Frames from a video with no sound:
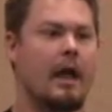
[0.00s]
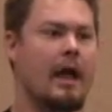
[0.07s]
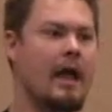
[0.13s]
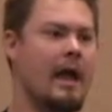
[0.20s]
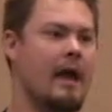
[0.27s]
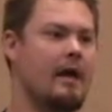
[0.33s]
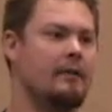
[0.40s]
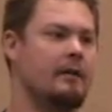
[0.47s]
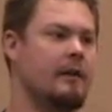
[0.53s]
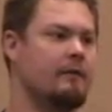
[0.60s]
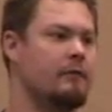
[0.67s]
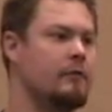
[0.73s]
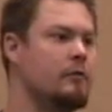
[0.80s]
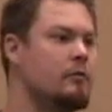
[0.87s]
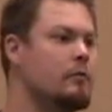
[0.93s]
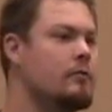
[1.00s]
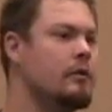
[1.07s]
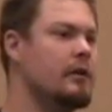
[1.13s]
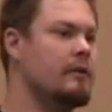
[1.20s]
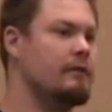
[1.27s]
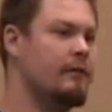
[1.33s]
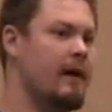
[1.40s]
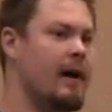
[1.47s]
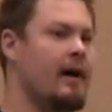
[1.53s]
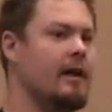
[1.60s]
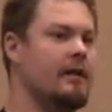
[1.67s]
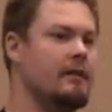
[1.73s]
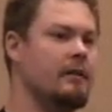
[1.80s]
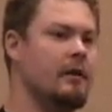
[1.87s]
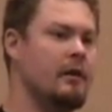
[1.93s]
And if you
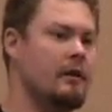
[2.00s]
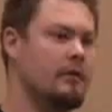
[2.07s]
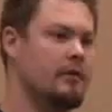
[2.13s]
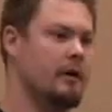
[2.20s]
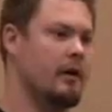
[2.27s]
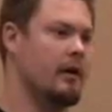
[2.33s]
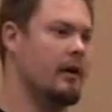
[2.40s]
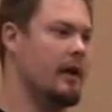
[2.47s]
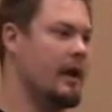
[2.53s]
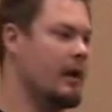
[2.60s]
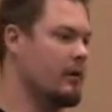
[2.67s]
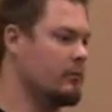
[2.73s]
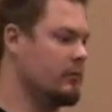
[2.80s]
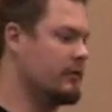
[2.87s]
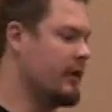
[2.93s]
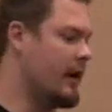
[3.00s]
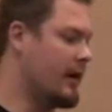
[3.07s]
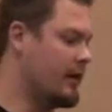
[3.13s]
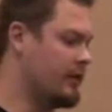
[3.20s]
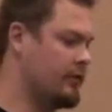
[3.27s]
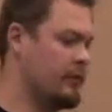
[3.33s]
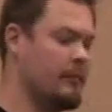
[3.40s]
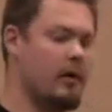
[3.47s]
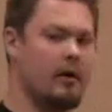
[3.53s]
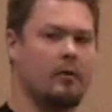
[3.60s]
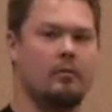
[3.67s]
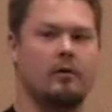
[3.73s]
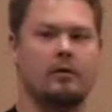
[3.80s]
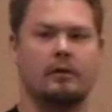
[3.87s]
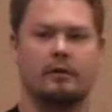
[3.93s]
find the Aaron Mutadas, the
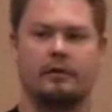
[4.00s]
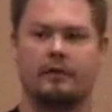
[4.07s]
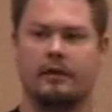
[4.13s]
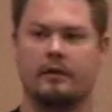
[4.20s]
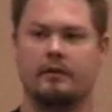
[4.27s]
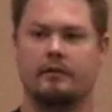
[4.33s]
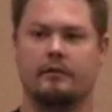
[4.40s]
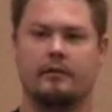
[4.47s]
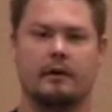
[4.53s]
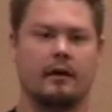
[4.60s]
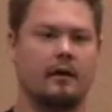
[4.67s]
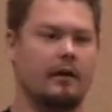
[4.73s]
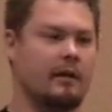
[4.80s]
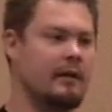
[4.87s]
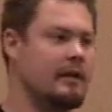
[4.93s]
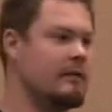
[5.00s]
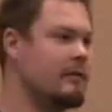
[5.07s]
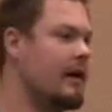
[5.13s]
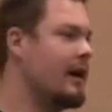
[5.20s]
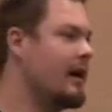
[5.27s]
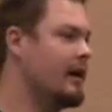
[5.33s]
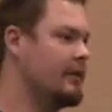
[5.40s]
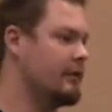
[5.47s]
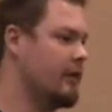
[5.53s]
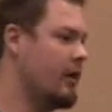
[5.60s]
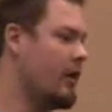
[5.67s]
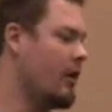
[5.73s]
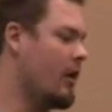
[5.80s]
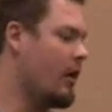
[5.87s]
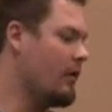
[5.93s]
Mark Wilkersons, the Eli's,
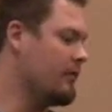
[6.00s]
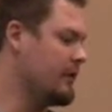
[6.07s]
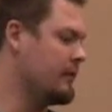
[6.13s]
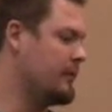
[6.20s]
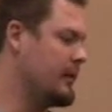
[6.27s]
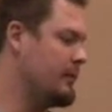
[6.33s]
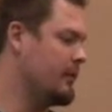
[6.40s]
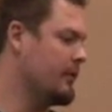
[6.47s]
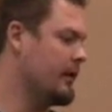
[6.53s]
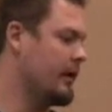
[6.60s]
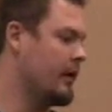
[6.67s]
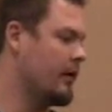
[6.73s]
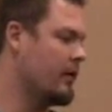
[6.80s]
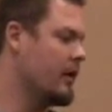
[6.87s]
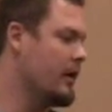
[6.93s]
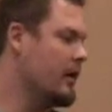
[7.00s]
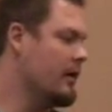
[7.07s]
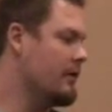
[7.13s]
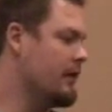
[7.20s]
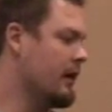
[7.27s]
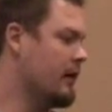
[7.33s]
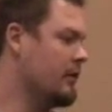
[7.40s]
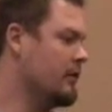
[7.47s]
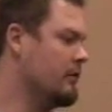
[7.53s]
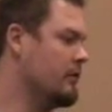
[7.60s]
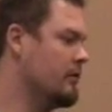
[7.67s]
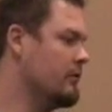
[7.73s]
all these people that are